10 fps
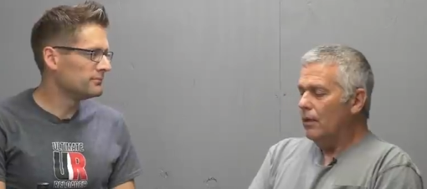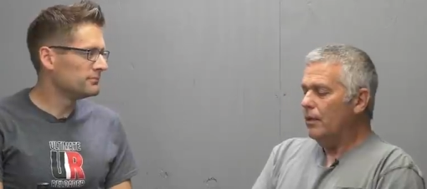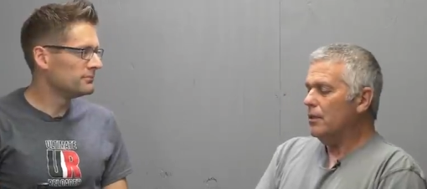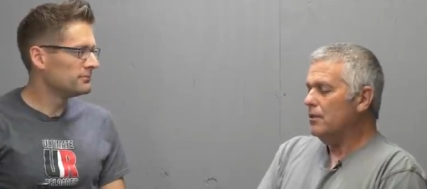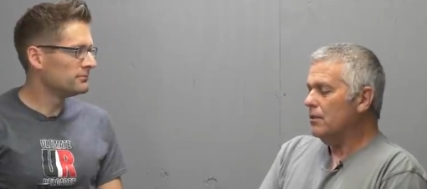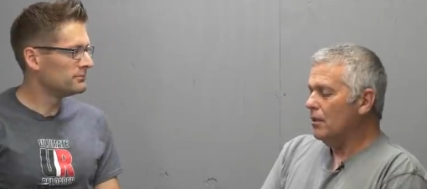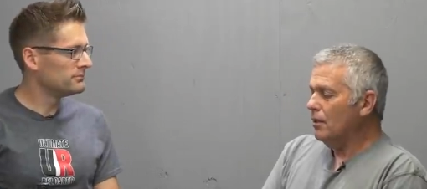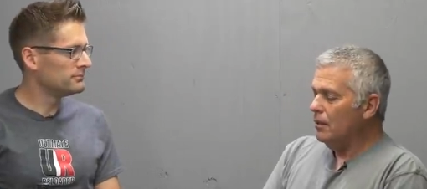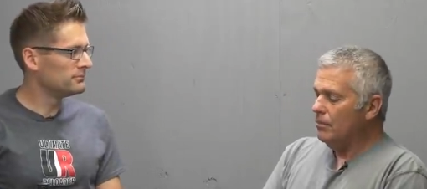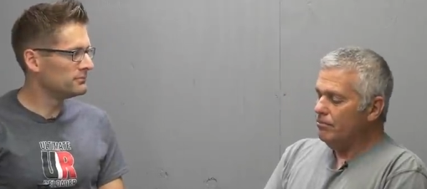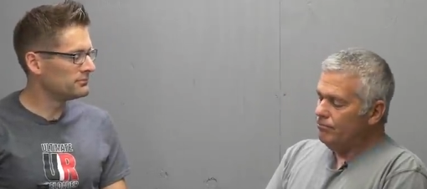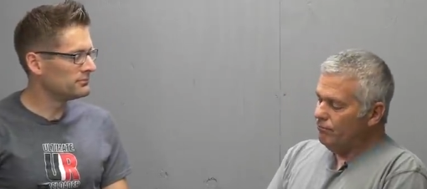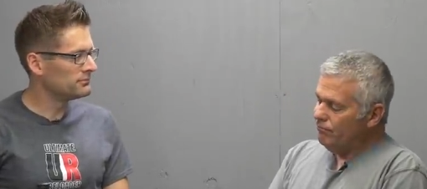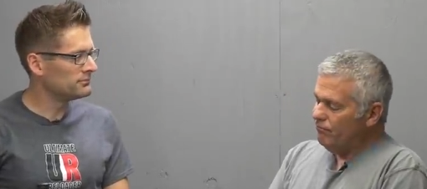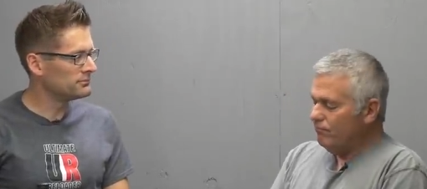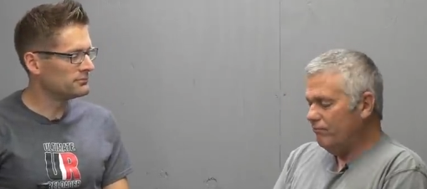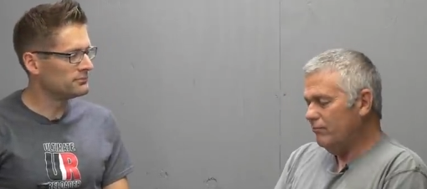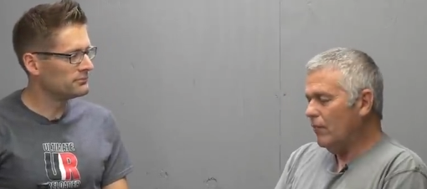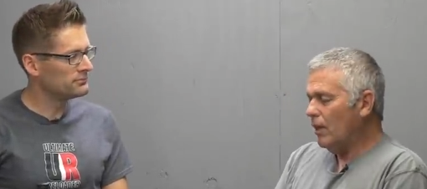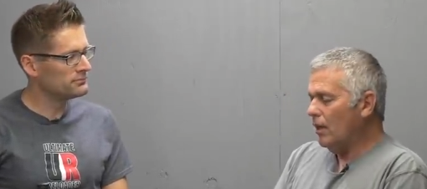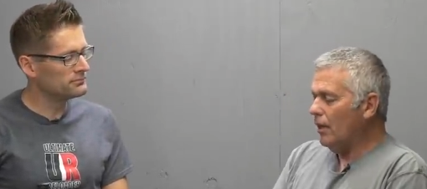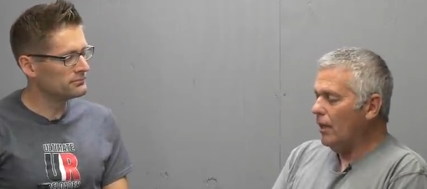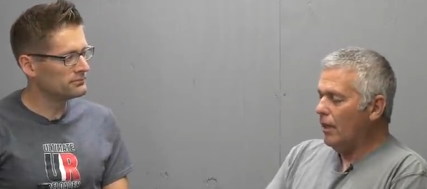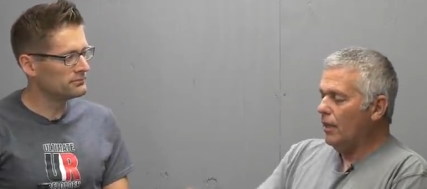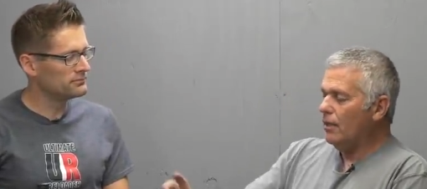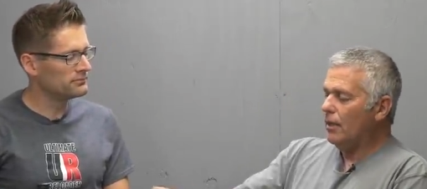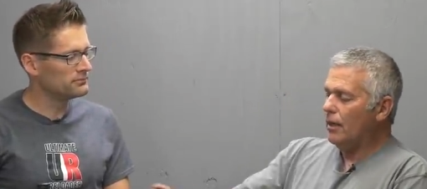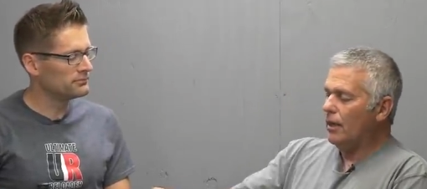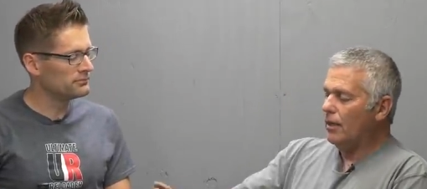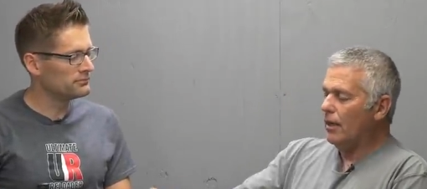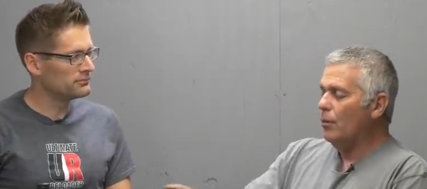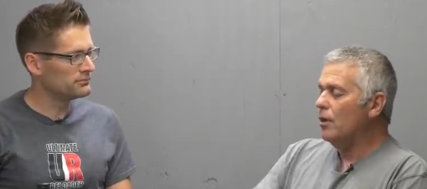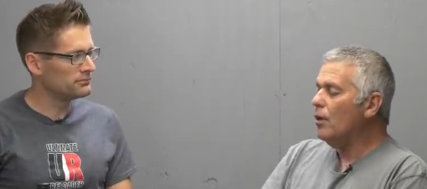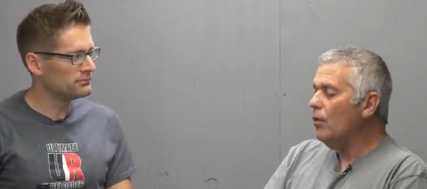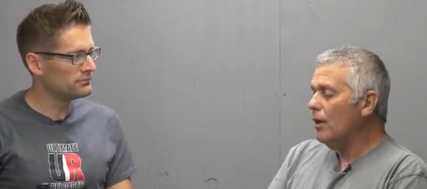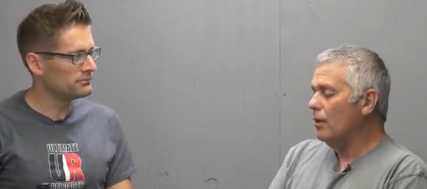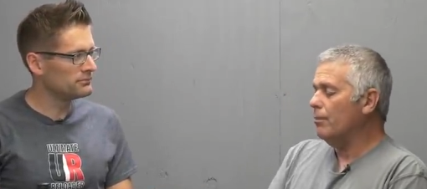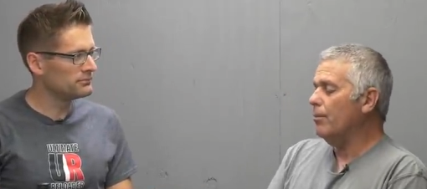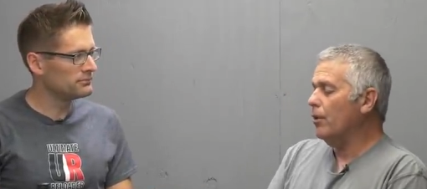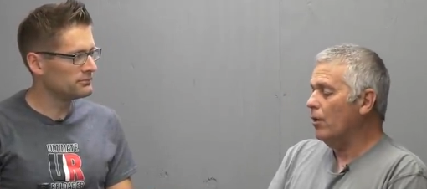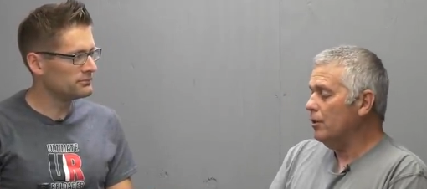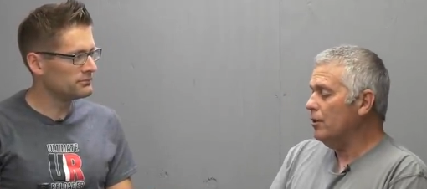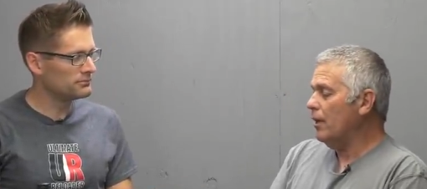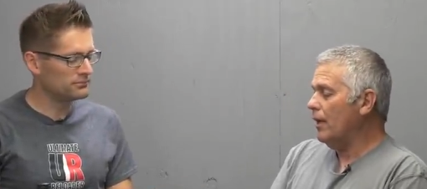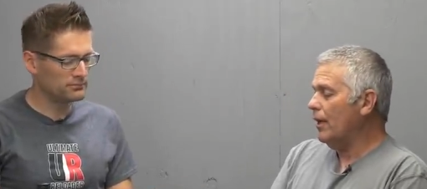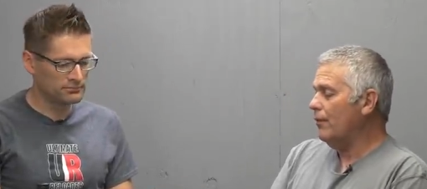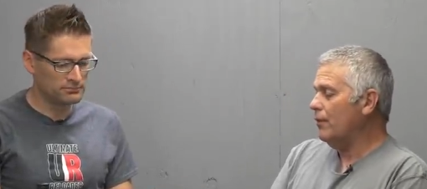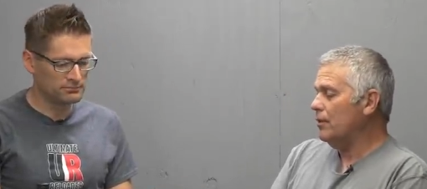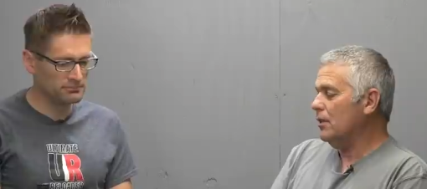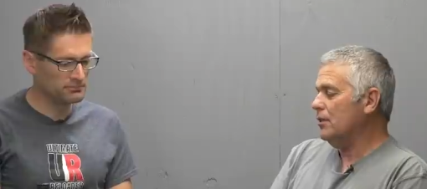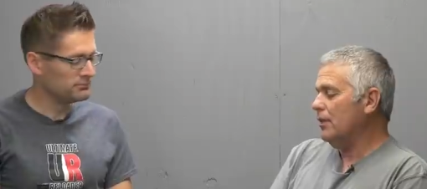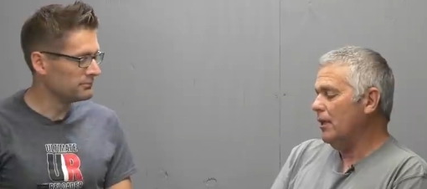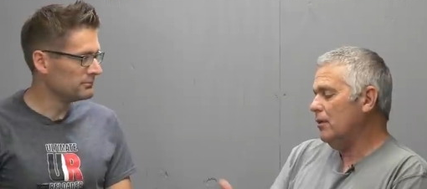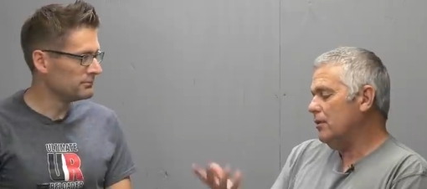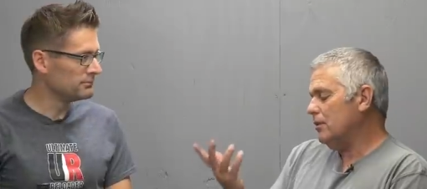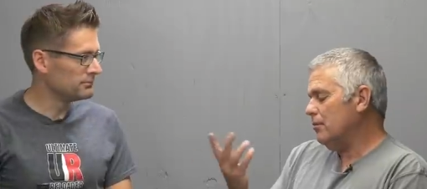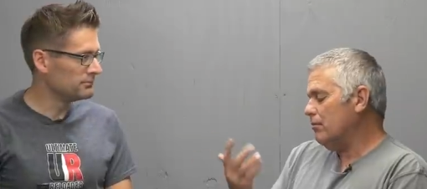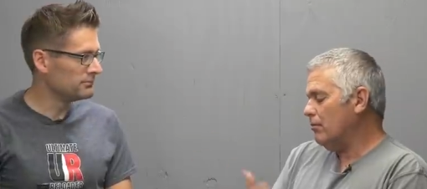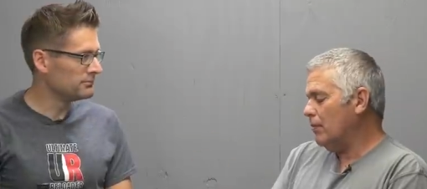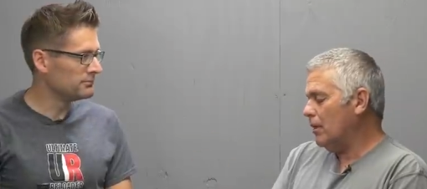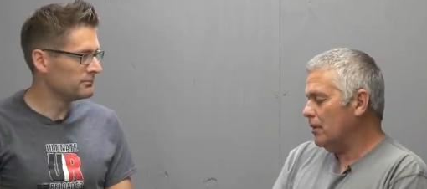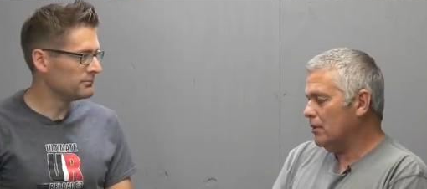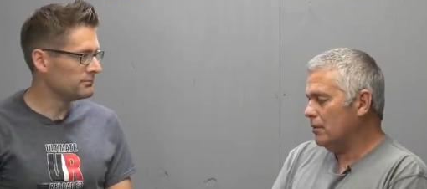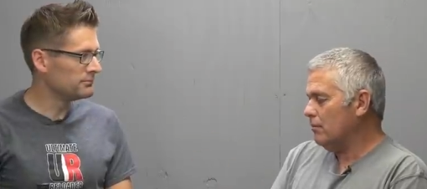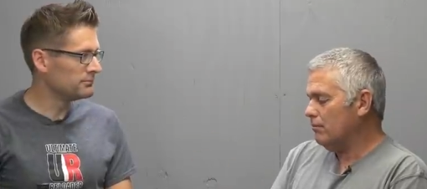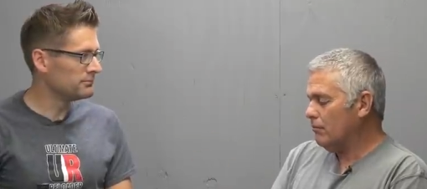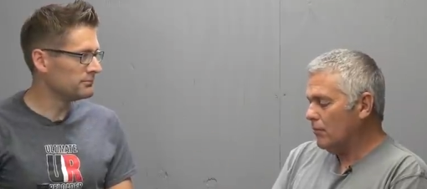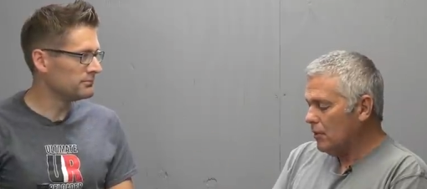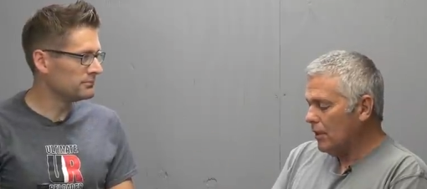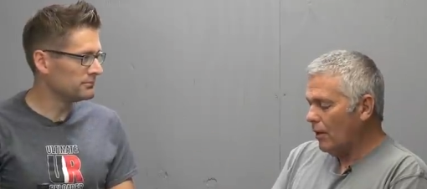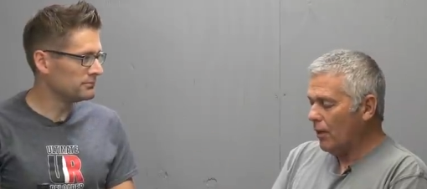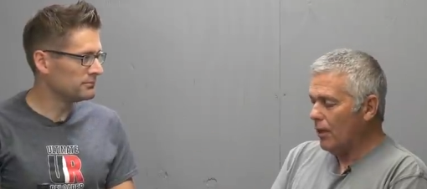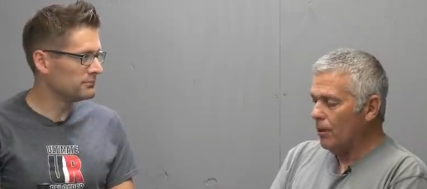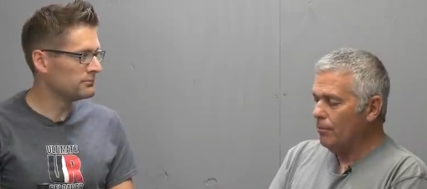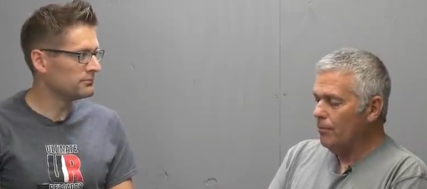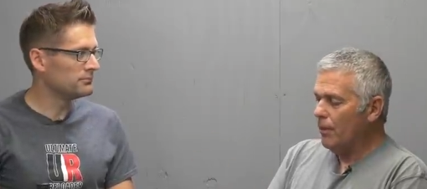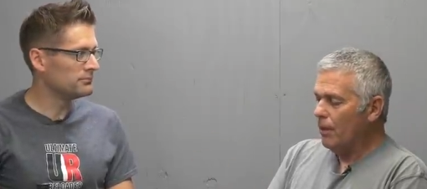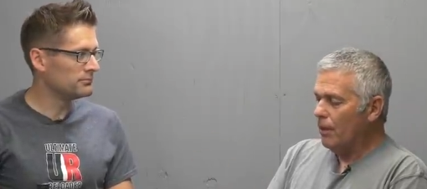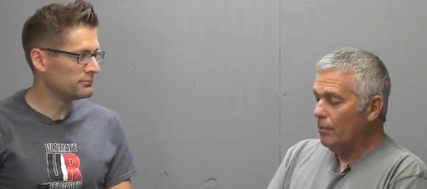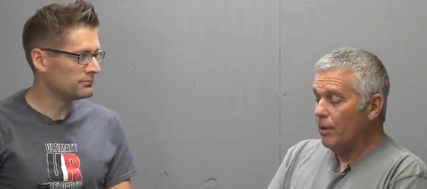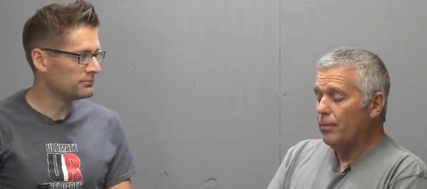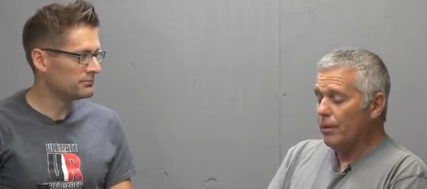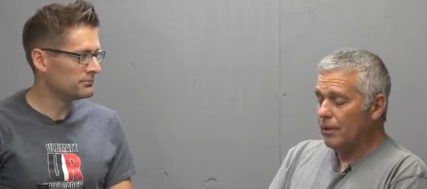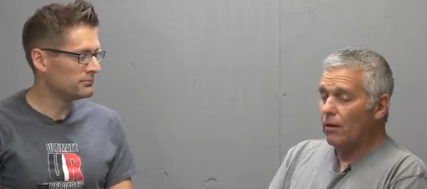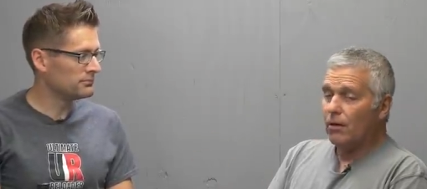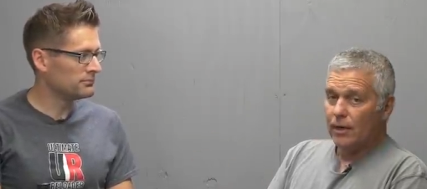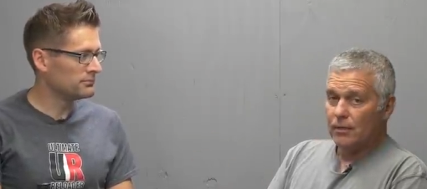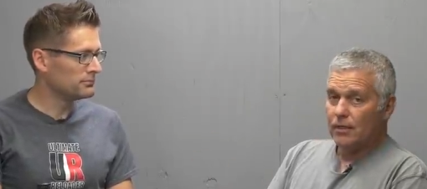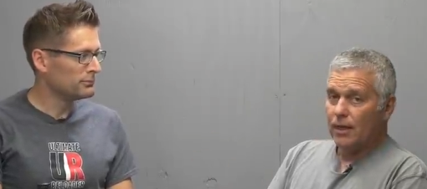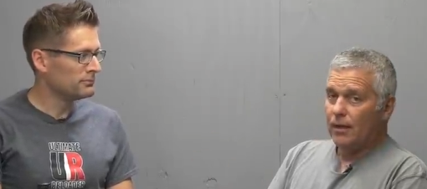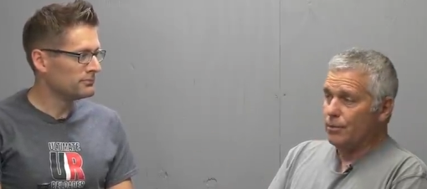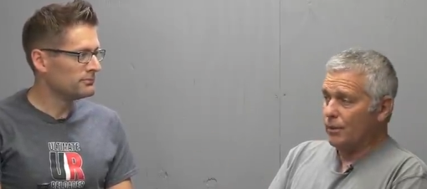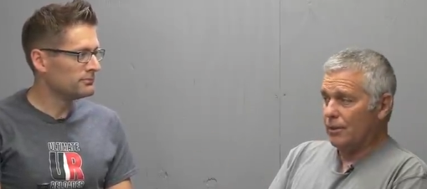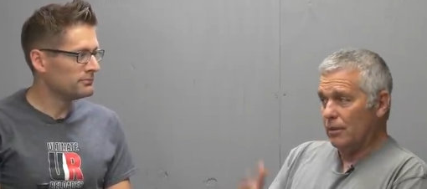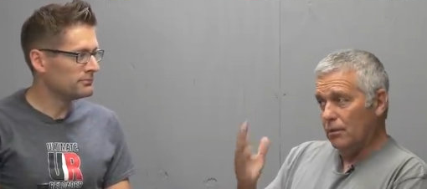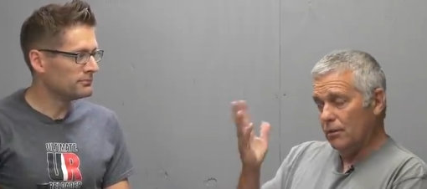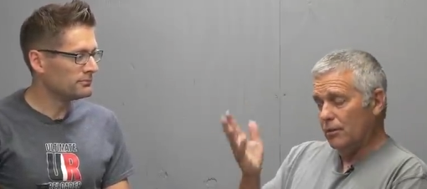Speaker 1: Yes. Um, and and I, I, wouldn't go any larger than that for mm -hmm. a sunshade just because just how I am. But but they are nice to have, especially you know